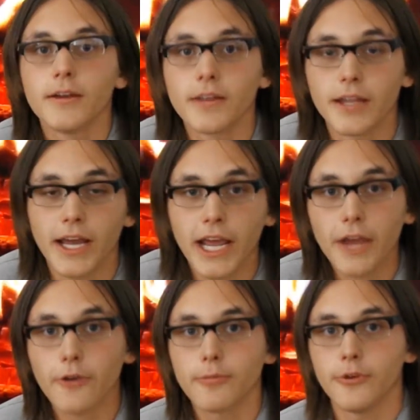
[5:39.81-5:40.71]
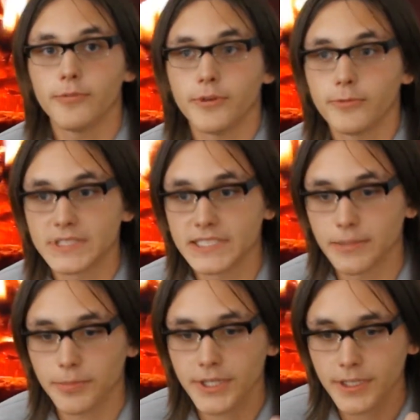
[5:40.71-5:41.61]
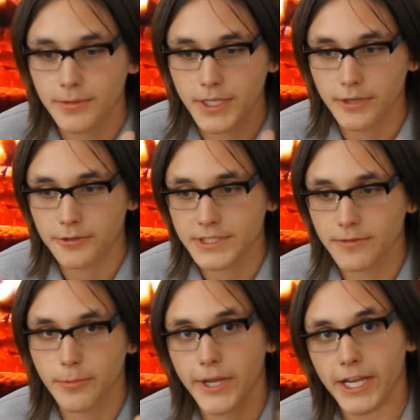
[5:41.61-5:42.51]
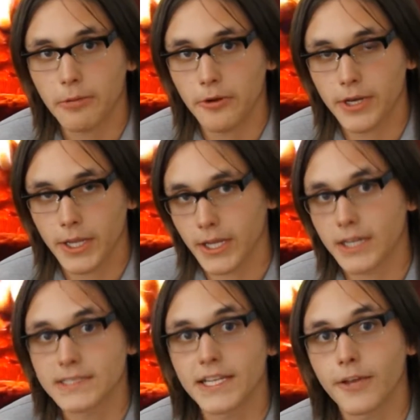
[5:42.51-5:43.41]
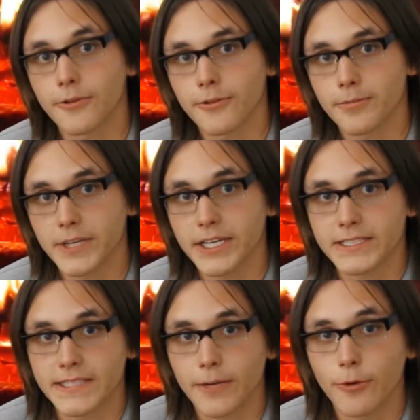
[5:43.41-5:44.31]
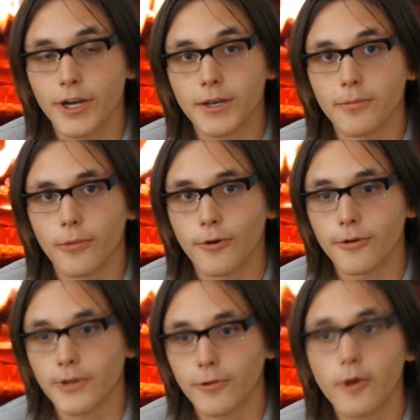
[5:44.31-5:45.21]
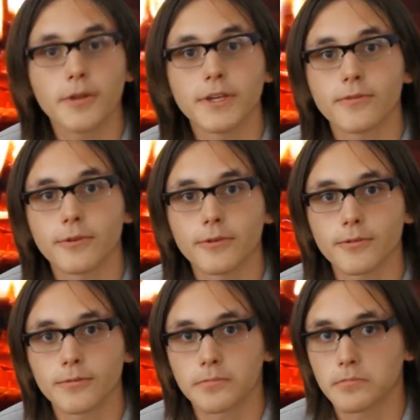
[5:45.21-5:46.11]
The Niagara Movement was simply leaders of the black community that got together because they wanted more equality for